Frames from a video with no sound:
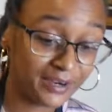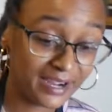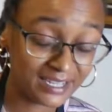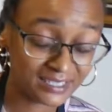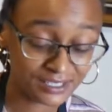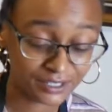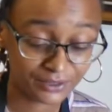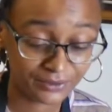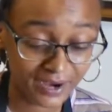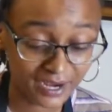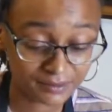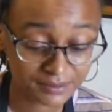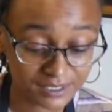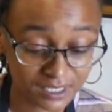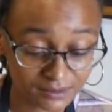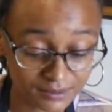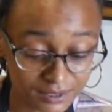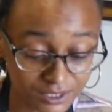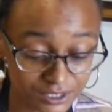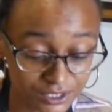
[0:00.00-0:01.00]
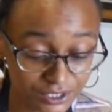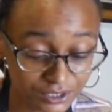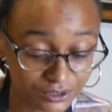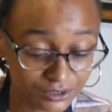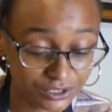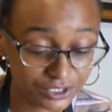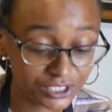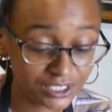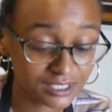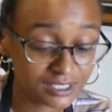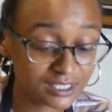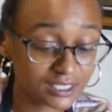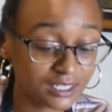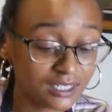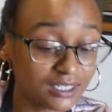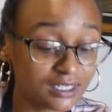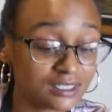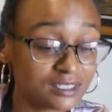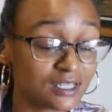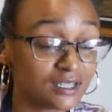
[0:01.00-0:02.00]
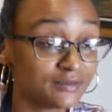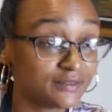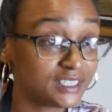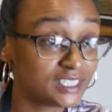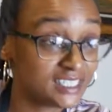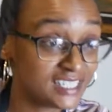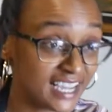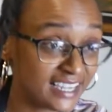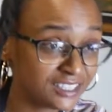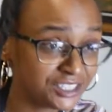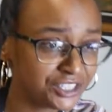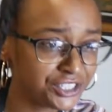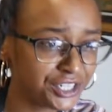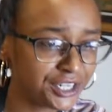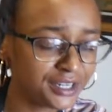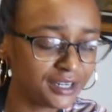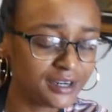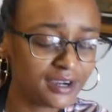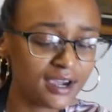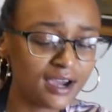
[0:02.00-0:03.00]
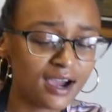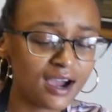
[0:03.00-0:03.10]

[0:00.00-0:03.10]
as a crab substitute just because of the texture.